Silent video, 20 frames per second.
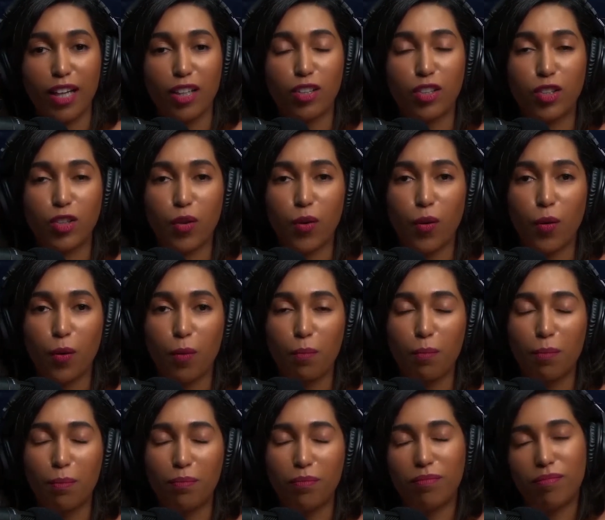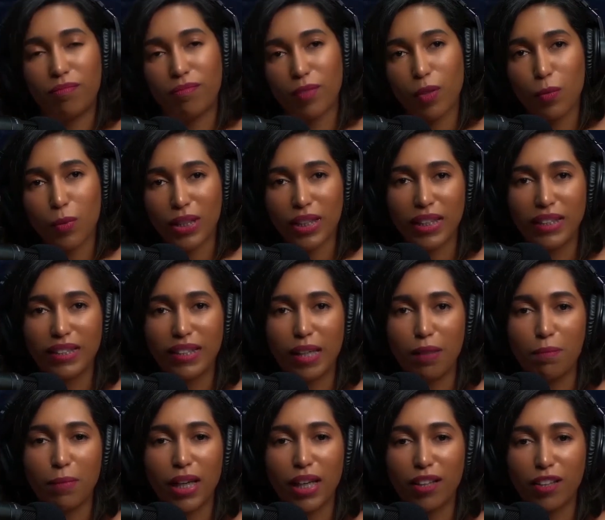So when I say
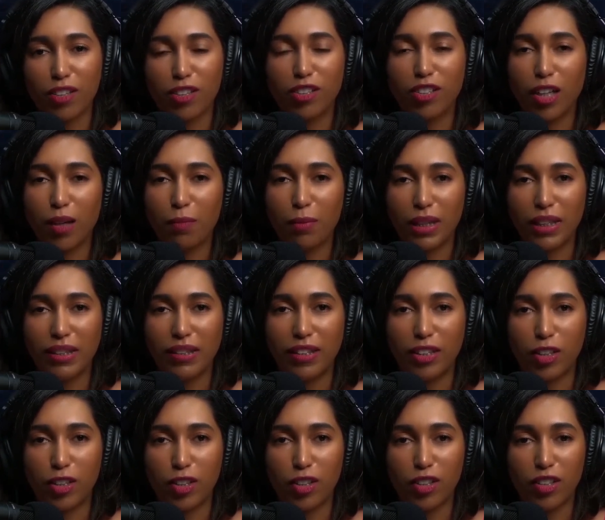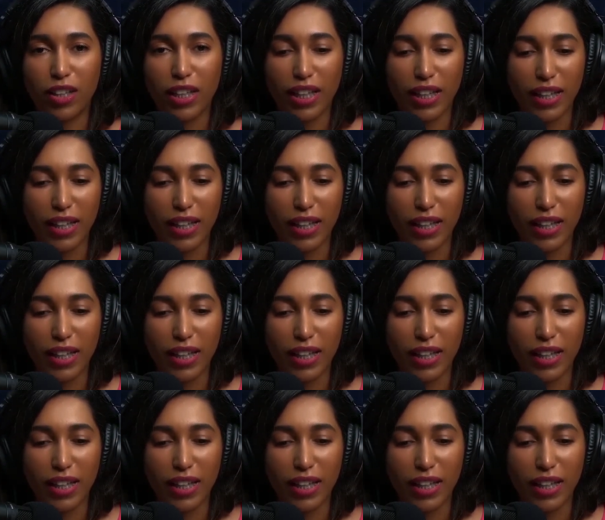make their job easier,